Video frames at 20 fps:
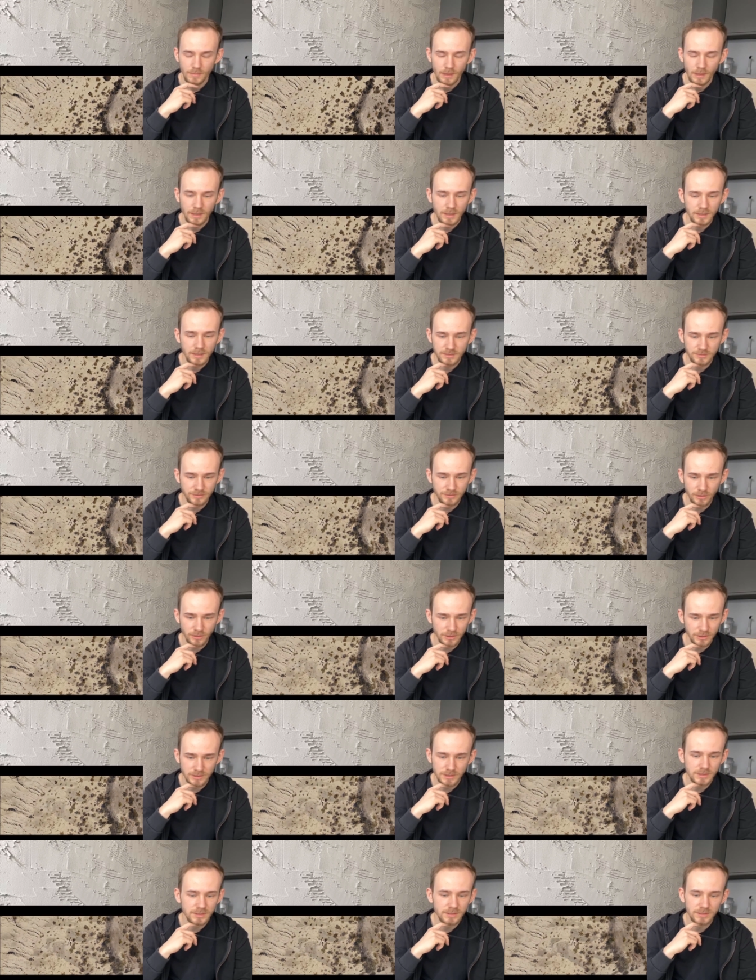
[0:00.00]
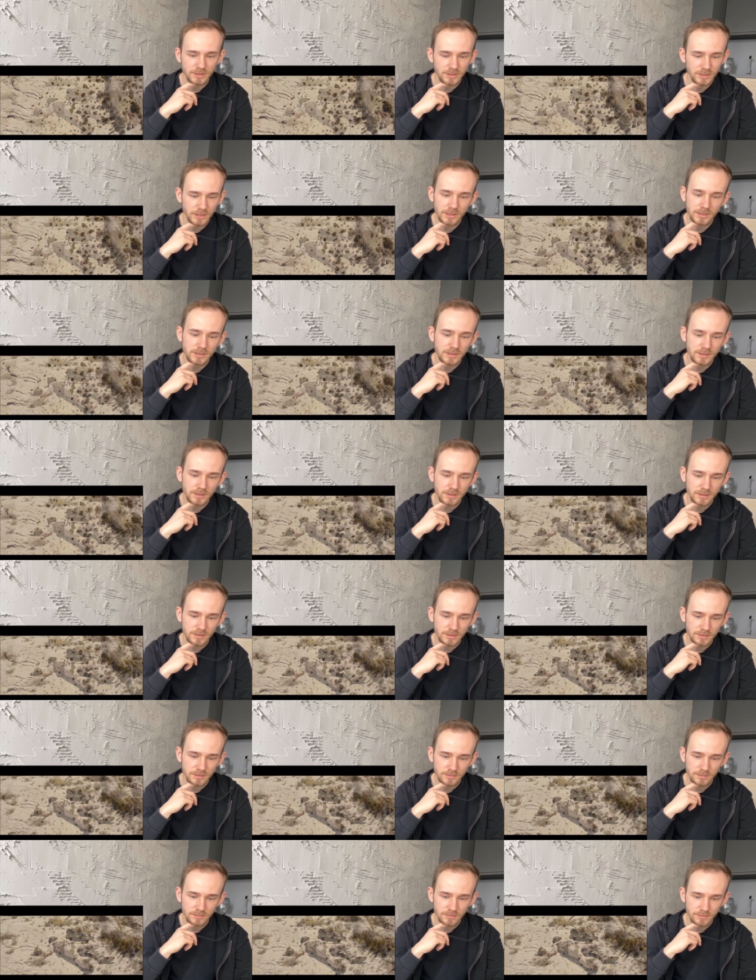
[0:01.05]
His voice is just
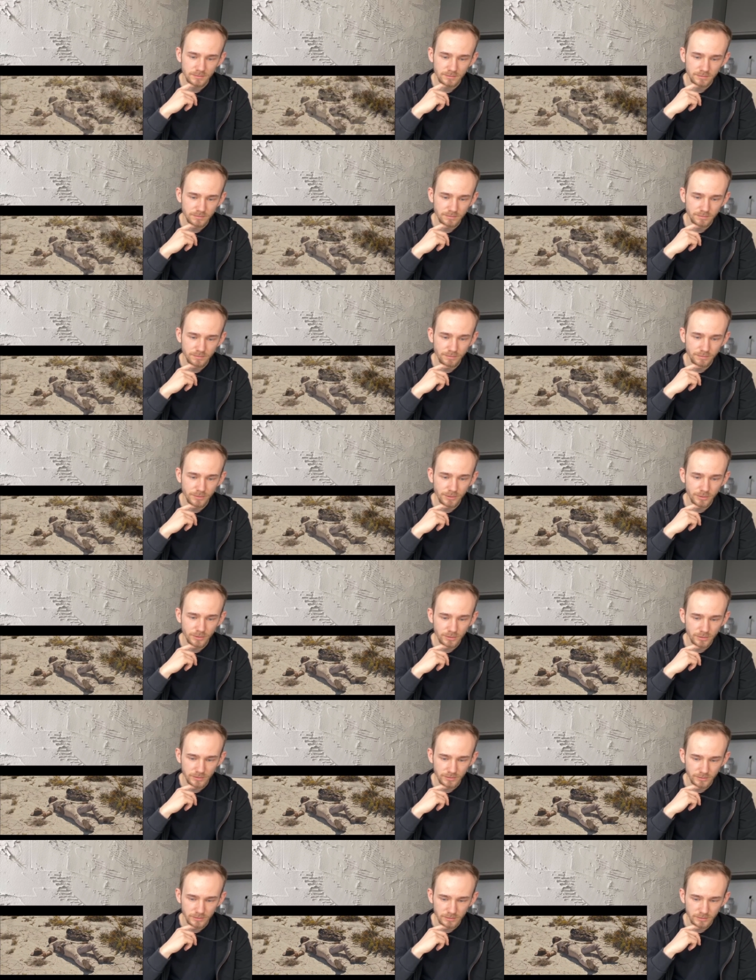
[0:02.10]
beautiful.